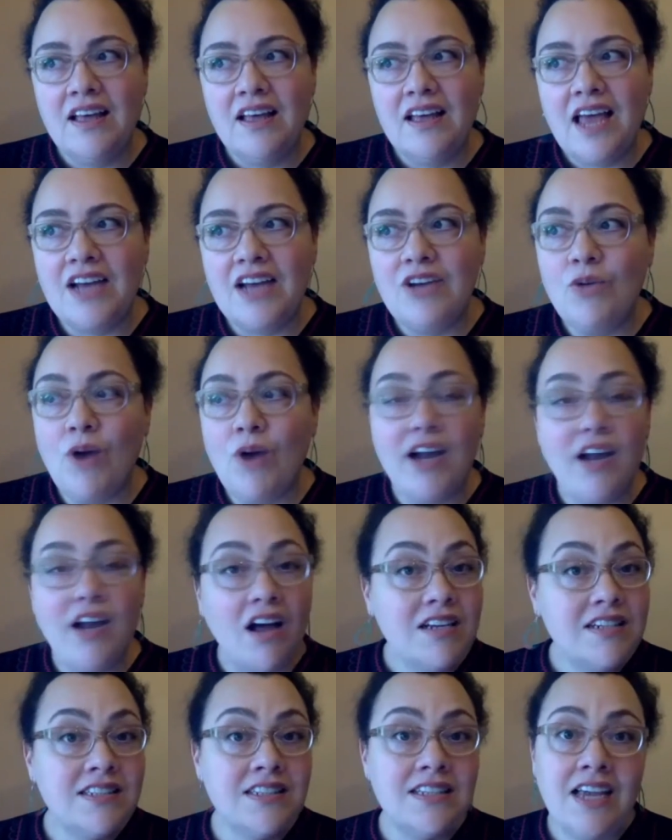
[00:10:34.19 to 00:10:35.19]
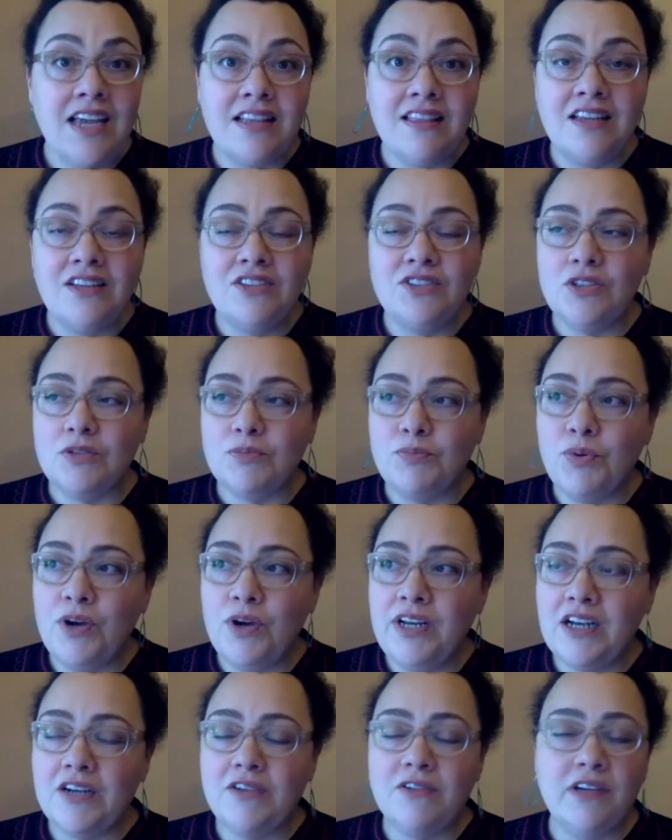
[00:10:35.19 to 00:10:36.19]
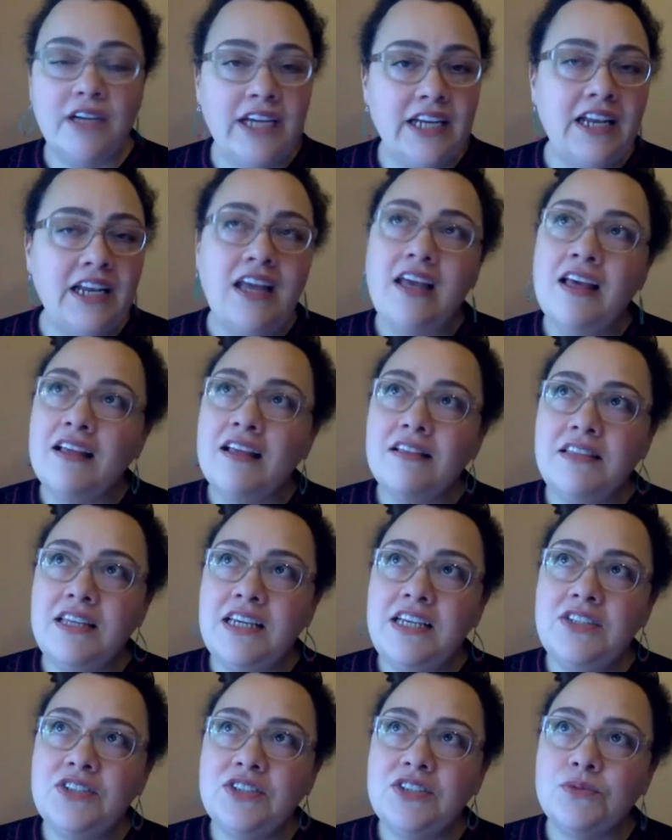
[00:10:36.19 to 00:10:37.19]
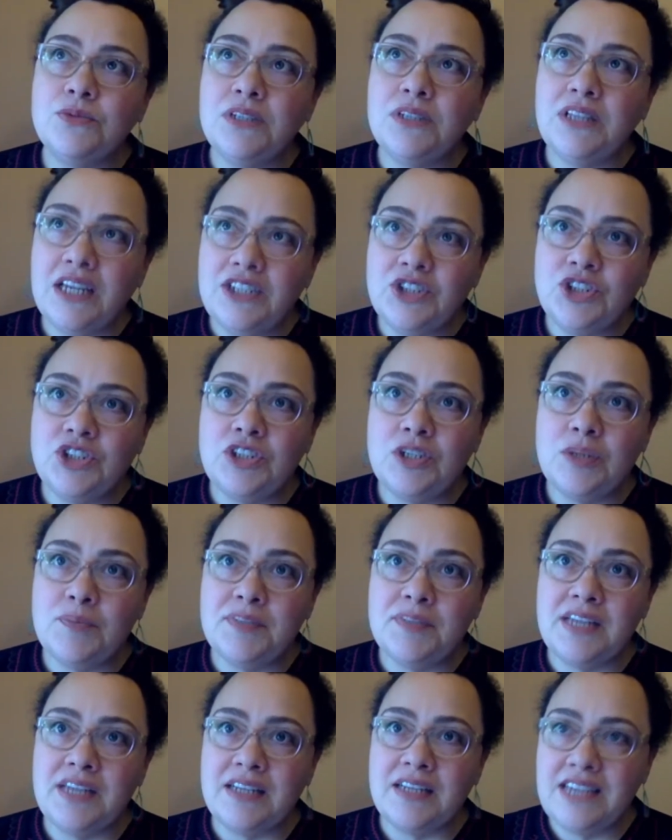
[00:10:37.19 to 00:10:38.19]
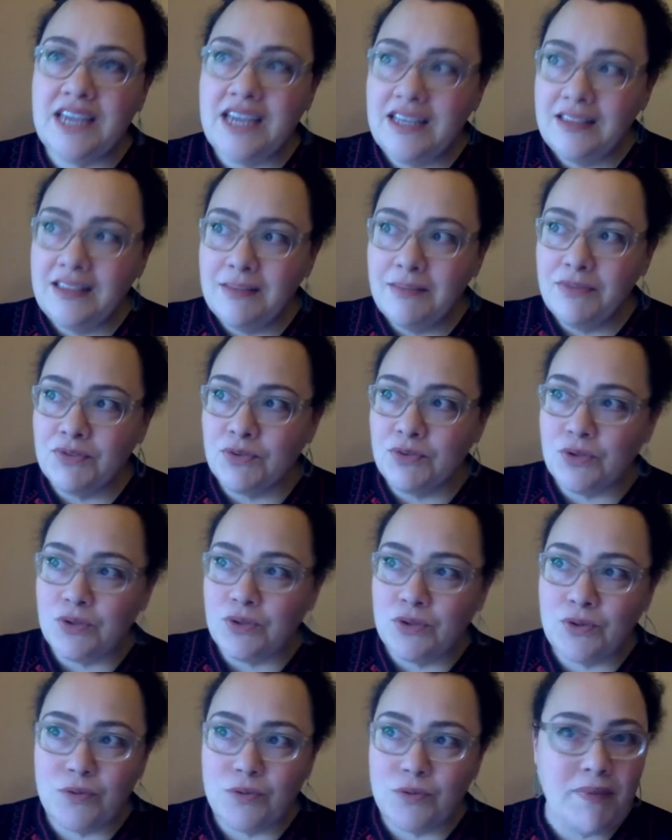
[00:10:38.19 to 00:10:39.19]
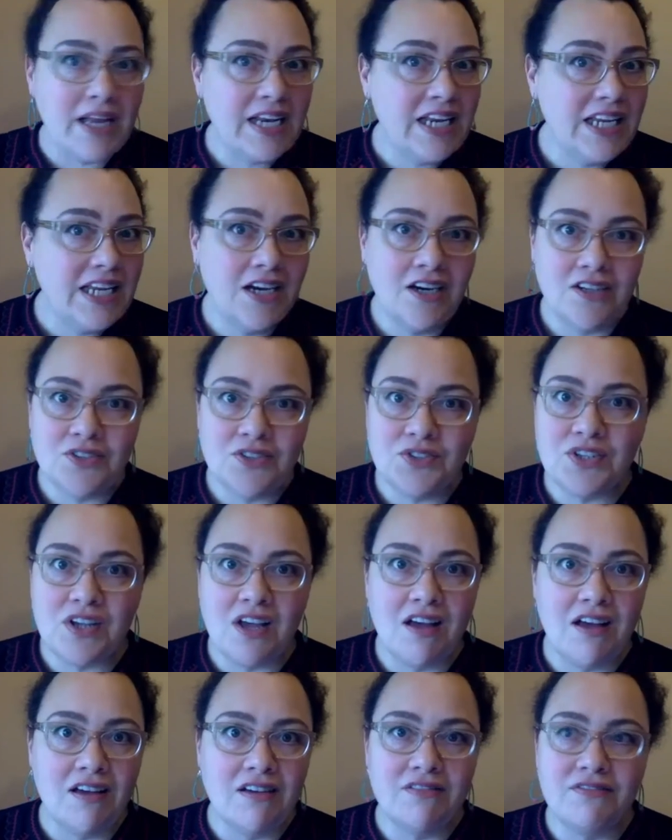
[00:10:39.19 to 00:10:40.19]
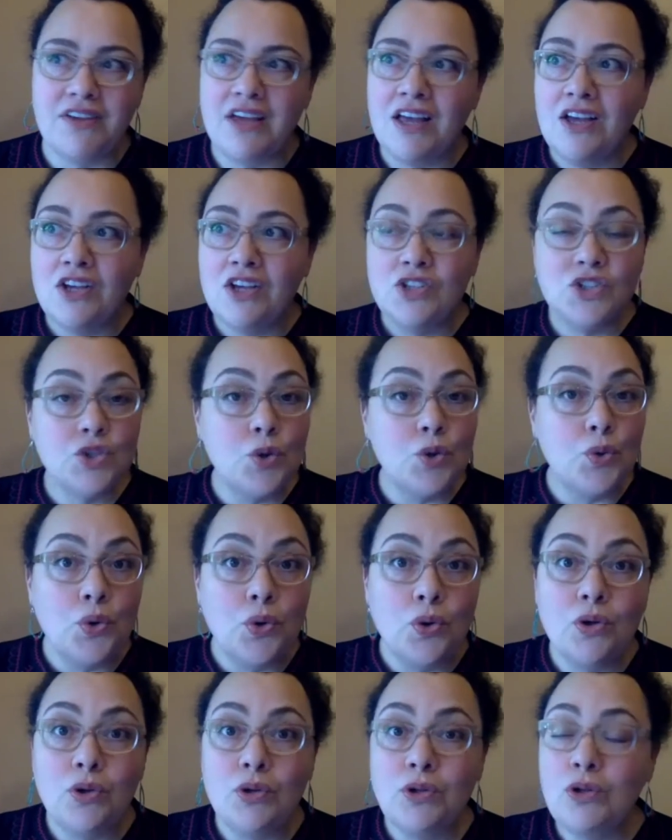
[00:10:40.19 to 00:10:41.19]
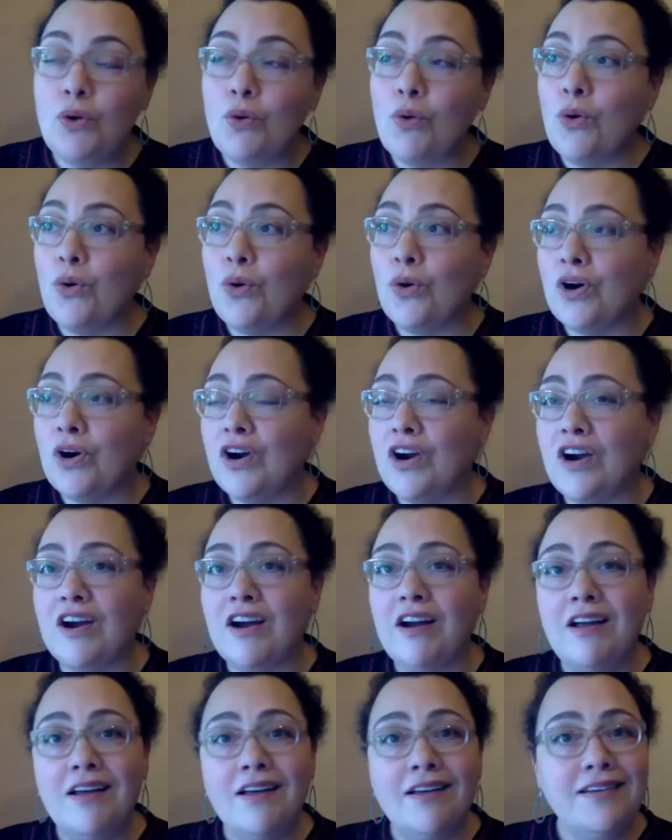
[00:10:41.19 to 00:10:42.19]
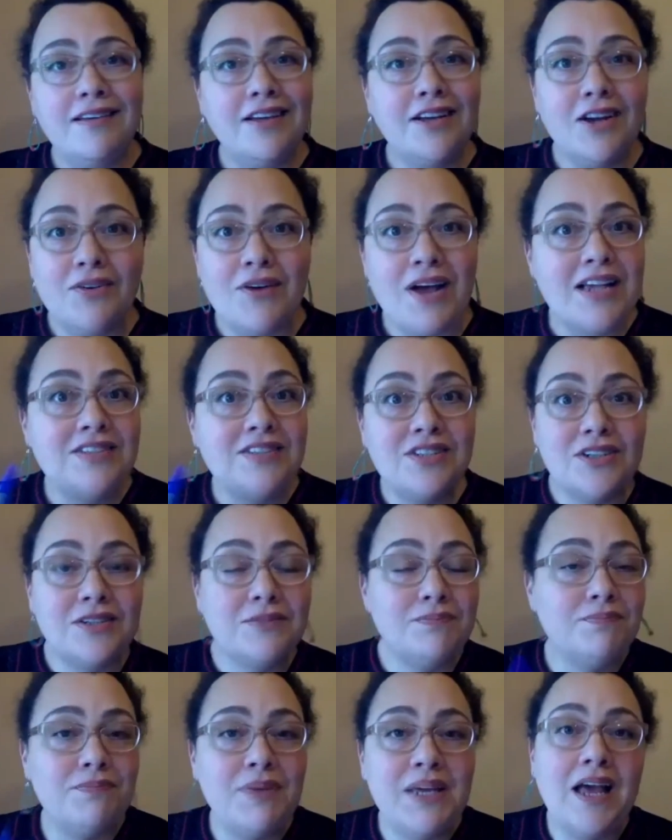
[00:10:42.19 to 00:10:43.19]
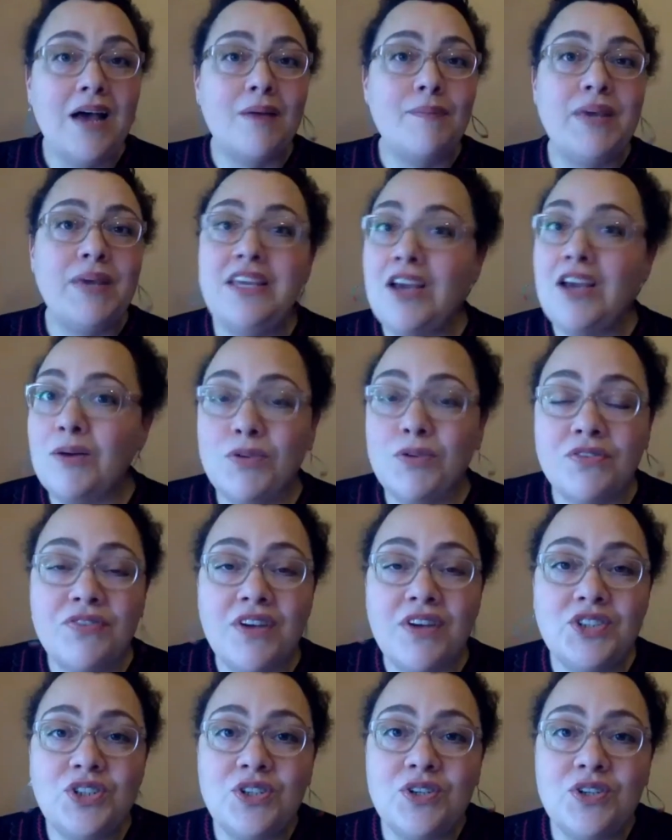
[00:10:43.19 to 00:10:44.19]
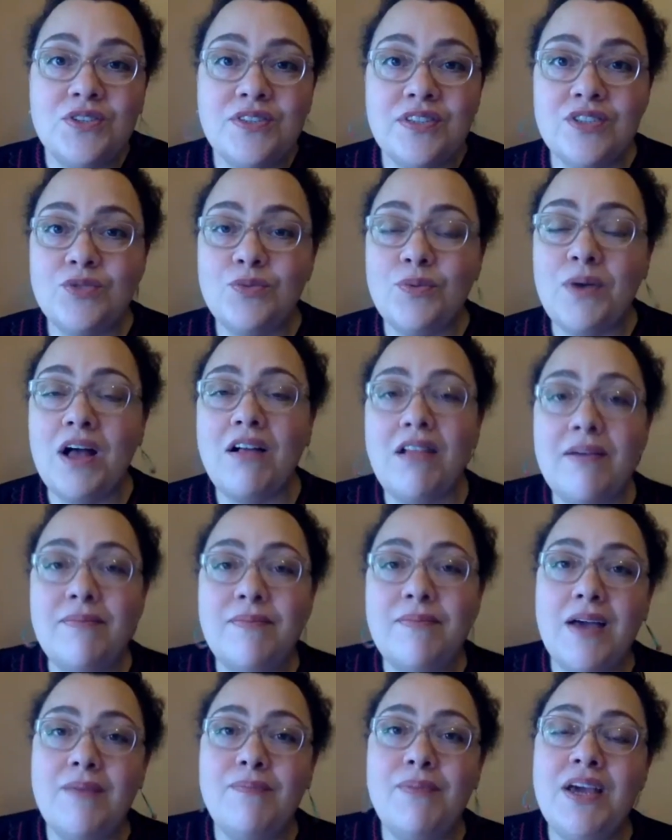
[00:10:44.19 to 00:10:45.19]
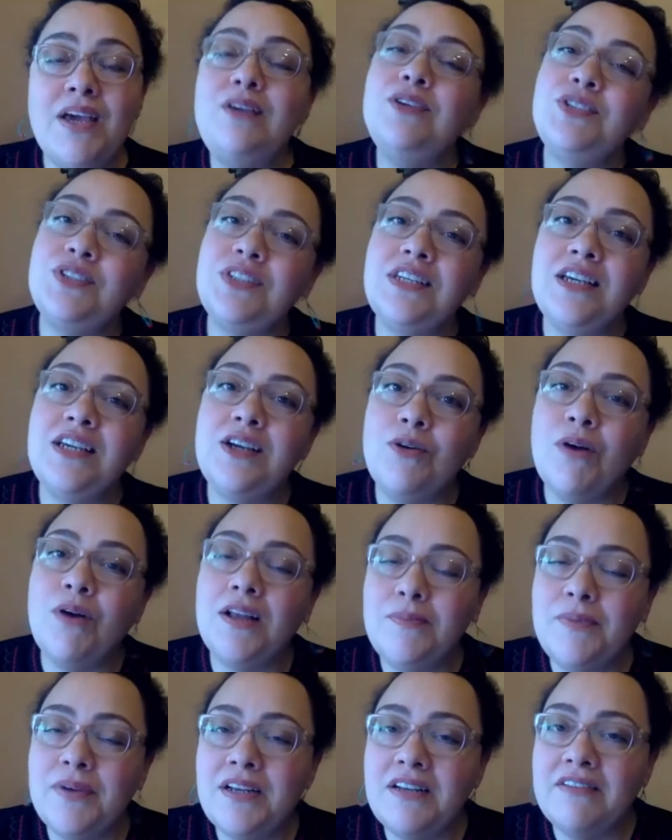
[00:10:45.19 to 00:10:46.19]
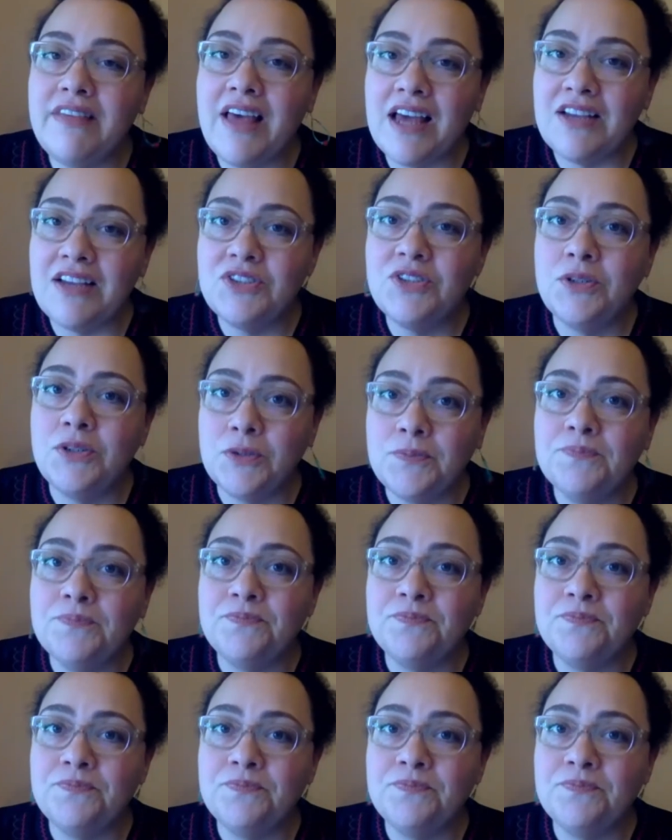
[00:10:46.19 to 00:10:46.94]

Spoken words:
And quite honestly, I think to your point, Irene, these are relationships that take them through many years of school or, as they're becoming young professionals as well. I bet you see quite a bit of that too.